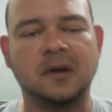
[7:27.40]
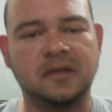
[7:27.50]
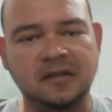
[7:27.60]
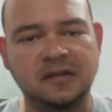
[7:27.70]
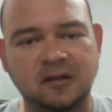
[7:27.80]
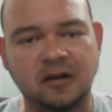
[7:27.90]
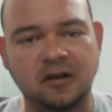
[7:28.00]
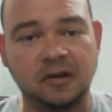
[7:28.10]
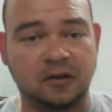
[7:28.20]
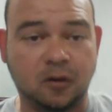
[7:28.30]
But this
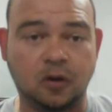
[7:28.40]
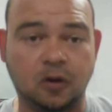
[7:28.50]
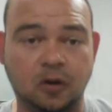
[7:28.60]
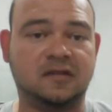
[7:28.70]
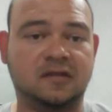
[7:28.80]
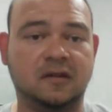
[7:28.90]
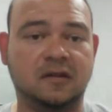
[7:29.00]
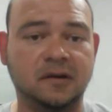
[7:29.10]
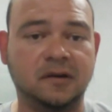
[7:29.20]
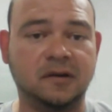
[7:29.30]
servo is a coreless
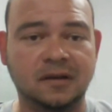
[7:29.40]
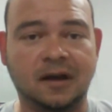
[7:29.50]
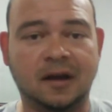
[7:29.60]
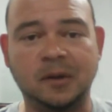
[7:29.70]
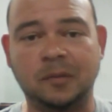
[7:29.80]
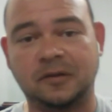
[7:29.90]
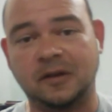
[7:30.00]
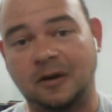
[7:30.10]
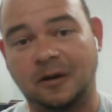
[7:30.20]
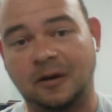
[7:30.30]
servo. A lot of people
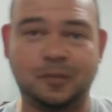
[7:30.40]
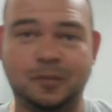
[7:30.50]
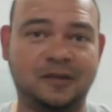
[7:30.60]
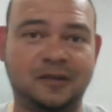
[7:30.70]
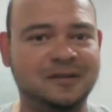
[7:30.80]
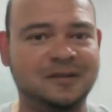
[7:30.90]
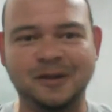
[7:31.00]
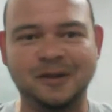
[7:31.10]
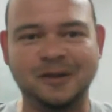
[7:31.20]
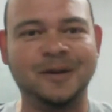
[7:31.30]
think, oh, it's brushless.
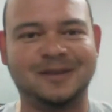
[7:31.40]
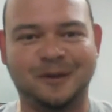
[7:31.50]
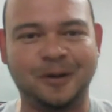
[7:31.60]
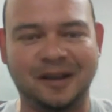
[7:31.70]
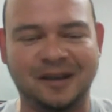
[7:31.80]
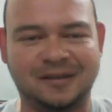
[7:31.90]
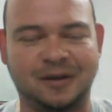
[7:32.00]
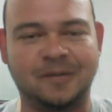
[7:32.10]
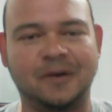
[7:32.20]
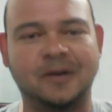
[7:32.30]
No, it's a coreless
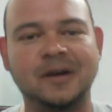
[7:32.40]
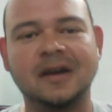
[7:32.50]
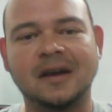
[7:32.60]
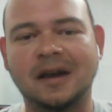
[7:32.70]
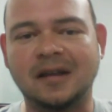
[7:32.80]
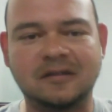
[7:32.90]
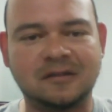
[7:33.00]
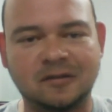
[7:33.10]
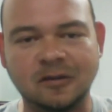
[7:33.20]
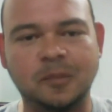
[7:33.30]
servo. It's
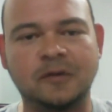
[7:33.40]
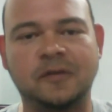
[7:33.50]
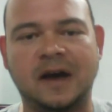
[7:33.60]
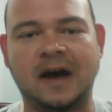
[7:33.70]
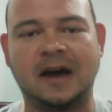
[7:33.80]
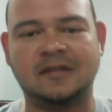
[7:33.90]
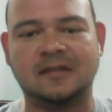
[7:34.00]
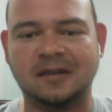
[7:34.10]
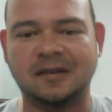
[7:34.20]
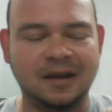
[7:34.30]
super
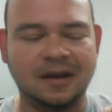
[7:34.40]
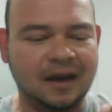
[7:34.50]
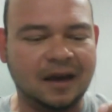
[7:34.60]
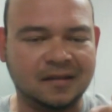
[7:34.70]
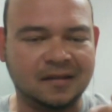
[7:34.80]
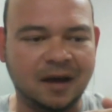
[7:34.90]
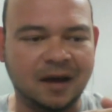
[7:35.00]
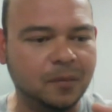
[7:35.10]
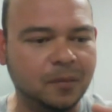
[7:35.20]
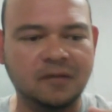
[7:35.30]
fast. It has
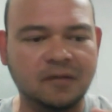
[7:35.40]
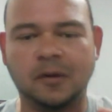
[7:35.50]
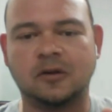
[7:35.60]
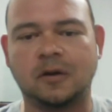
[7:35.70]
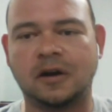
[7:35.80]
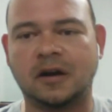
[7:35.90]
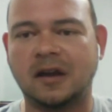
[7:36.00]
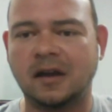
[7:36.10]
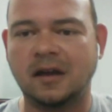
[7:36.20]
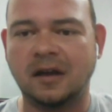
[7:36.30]
unbelievable
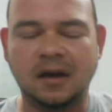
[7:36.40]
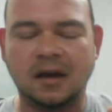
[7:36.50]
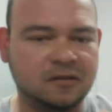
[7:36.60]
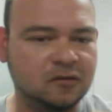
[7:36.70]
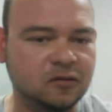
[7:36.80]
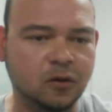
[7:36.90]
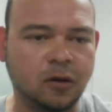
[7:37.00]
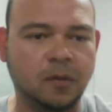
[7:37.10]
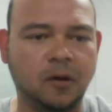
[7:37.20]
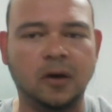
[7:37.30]
torque. It's
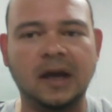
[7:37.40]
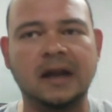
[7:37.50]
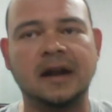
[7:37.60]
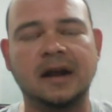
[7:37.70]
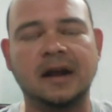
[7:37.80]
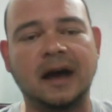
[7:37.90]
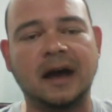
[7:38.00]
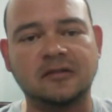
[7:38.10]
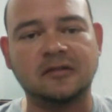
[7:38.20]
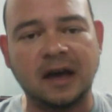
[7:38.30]
durable. And I
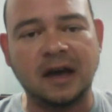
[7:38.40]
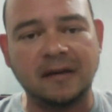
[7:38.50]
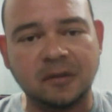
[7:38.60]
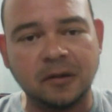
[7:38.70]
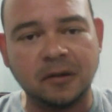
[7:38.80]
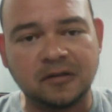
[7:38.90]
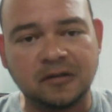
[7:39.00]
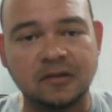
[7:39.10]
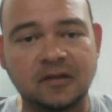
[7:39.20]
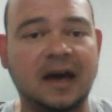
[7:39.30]
actually have some of these
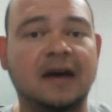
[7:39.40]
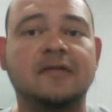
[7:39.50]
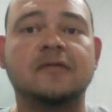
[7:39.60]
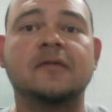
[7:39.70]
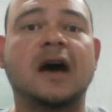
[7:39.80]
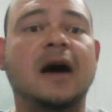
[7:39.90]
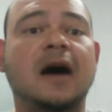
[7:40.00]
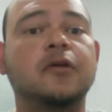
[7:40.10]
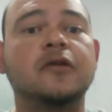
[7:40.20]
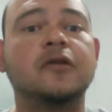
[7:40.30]
servos that have
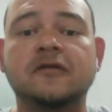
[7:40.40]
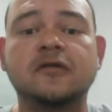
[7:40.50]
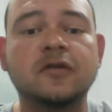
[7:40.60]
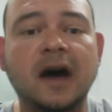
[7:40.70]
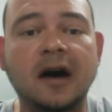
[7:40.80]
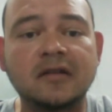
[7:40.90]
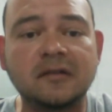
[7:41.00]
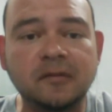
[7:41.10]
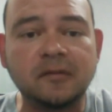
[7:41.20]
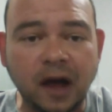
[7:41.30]
upwards of
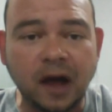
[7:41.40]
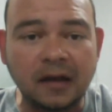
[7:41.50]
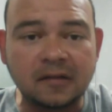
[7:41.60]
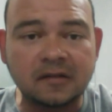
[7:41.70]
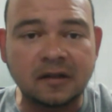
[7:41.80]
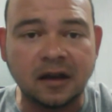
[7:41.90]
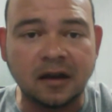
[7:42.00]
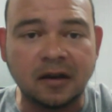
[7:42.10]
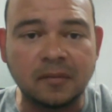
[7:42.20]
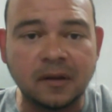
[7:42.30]
2,000 flights
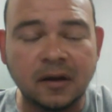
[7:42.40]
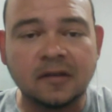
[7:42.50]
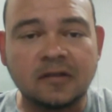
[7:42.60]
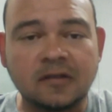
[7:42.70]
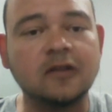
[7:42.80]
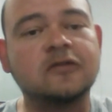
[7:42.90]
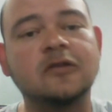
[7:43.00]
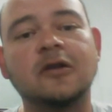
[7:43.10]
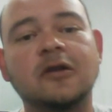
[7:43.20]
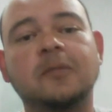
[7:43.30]
in them. So
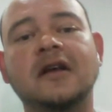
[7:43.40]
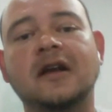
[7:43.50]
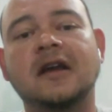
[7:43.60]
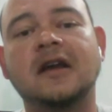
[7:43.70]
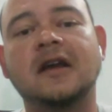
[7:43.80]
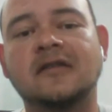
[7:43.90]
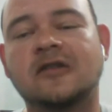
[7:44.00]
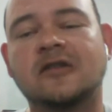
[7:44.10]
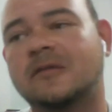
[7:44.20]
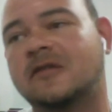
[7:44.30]
durability
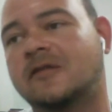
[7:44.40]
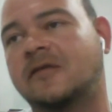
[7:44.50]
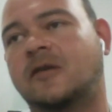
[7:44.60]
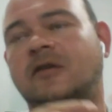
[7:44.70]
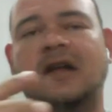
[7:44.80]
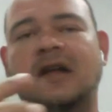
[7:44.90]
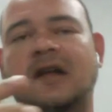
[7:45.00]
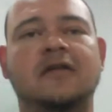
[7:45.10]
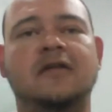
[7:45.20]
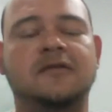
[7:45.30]
in terms of, or
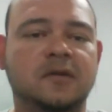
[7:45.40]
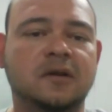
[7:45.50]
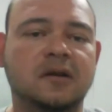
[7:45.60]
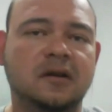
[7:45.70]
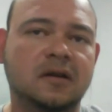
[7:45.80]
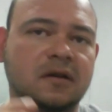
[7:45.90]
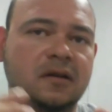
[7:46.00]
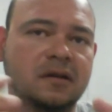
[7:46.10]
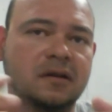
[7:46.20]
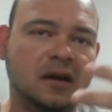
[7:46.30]
life
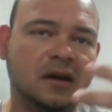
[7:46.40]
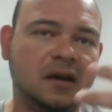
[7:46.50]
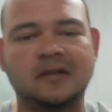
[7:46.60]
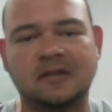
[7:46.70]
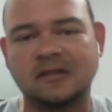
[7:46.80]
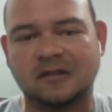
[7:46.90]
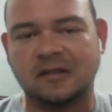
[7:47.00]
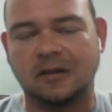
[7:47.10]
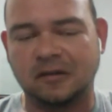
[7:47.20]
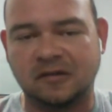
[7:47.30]

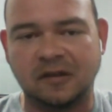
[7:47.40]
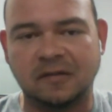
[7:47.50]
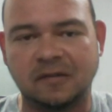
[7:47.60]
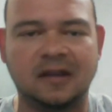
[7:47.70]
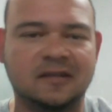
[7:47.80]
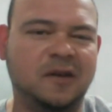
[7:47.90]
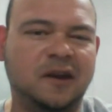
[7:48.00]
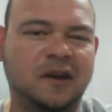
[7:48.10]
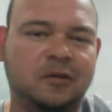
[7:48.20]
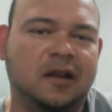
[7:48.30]
expectancy or longevity is
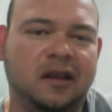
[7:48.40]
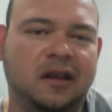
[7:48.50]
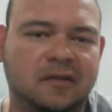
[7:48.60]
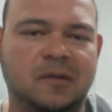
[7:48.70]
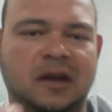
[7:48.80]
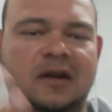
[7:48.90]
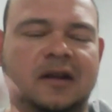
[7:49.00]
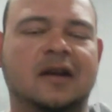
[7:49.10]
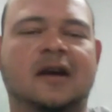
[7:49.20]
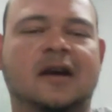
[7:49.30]
very relative. I
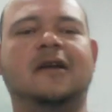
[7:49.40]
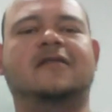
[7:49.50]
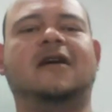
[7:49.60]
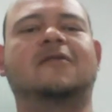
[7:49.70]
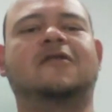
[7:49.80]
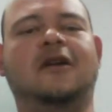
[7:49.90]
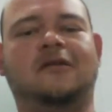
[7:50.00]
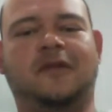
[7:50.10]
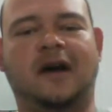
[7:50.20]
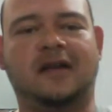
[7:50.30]
mean, how many times are you
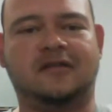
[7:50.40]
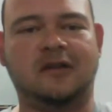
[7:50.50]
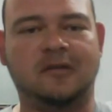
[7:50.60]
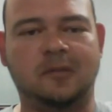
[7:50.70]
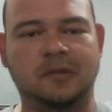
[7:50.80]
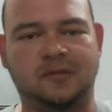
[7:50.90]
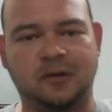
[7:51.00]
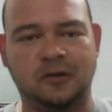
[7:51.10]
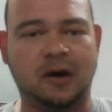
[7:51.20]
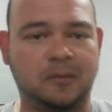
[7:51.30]
going to fly a servo
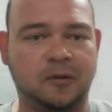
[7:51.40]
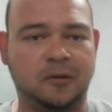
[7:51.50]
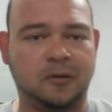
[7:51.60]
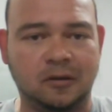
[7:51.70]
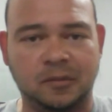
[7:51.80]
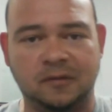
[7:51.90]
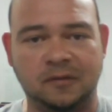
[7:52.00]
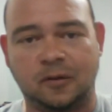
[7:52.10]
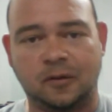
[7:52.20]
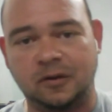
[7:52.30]
before you upgrade or
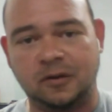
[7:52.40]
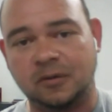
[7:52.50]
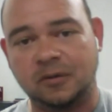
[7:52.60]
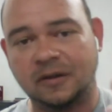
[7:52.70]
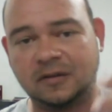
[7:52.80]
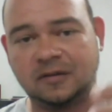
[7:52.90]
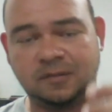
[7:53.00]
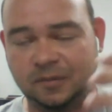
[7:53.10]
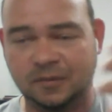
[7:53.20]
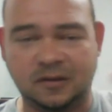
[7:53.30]
before you
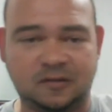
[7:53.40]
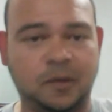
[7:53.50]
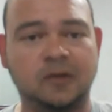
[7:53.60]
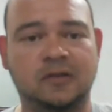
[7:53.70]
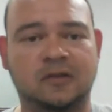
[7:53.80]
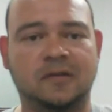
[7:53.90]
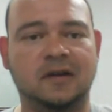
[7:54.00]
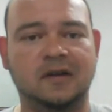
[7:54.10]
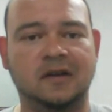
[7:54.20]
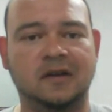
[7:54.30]
dispose of
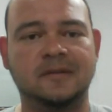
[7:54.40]
it,